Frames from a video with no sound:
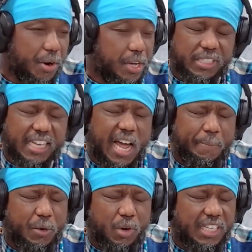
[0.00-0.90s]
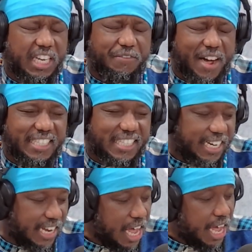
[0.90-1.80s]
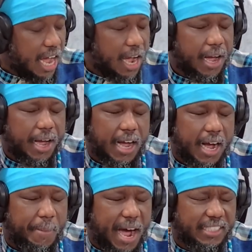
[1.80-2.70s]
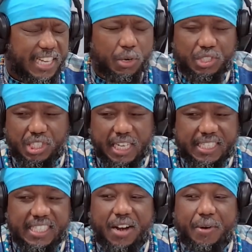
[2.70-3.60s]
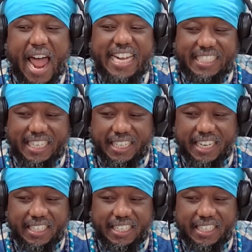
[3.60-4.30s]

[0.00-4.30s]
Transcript: He wasn't happy, he wasn't invited. And Tagoe Sisters did the writing.